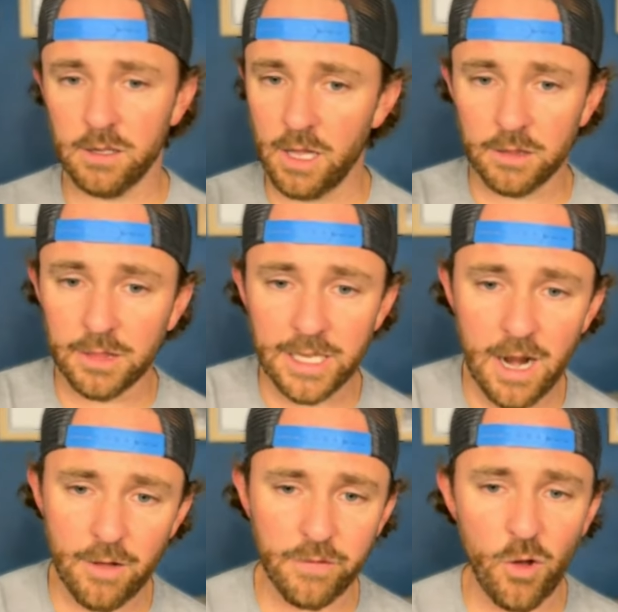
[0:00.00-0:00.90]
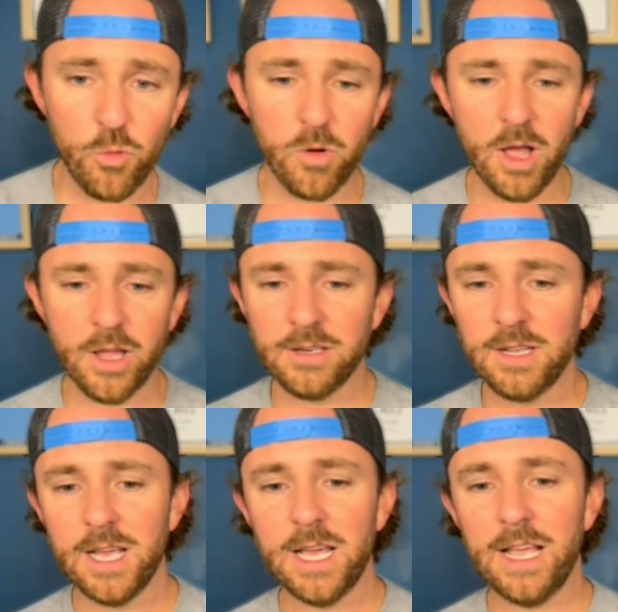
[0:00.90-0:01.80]
leadoff home run
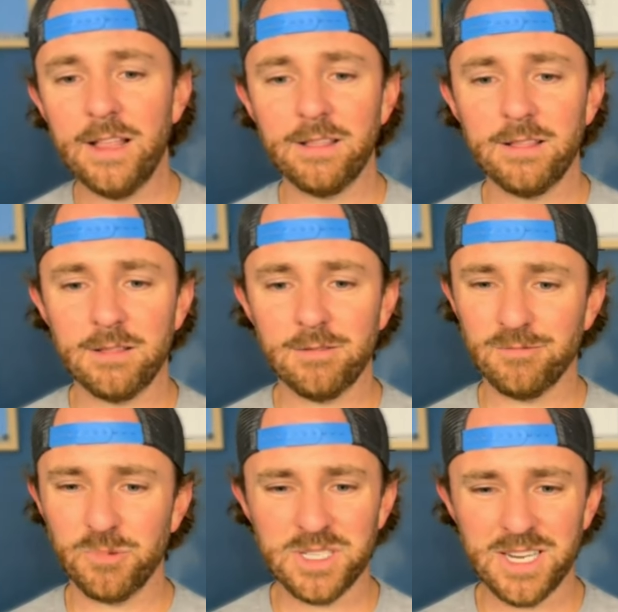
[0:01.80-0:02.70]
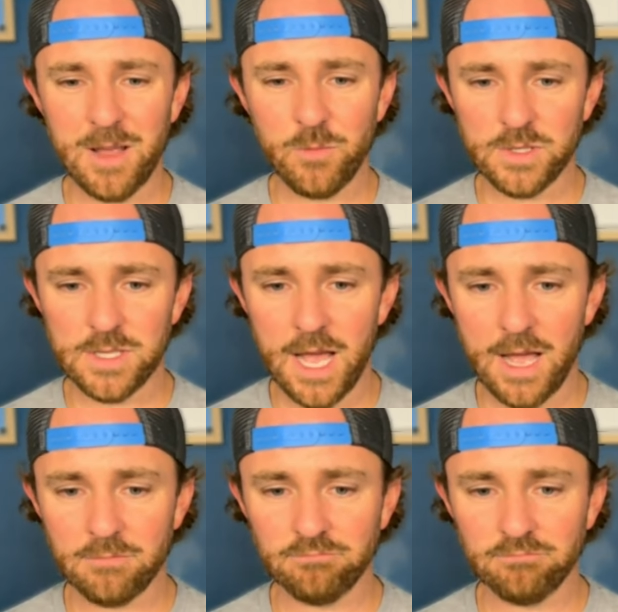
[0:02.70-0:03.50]
in which game was that?